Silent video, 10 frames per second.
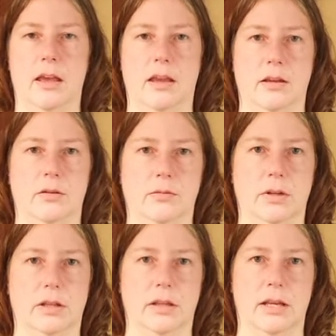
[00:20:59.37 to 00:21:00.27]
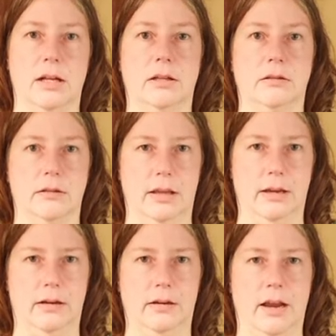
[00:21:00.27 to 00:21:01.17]
in a really
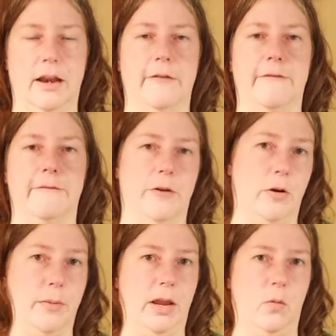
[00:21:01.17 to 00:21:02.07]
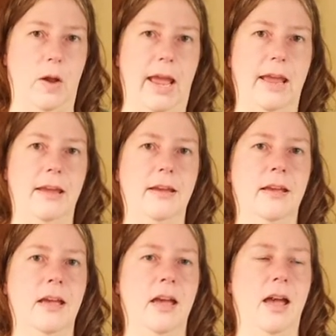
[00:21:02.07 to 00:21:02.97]
clear and affirming way,
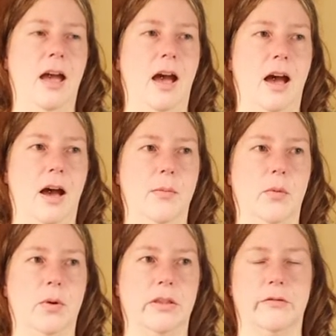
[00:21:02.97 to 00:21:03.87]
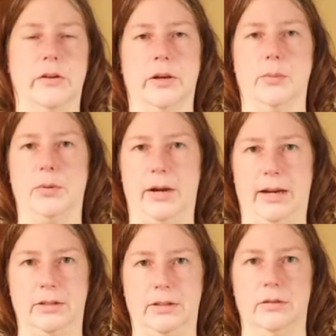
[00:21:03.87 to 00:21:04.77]
with very
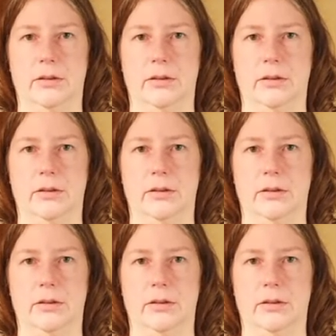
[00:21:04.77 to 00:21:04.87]
practical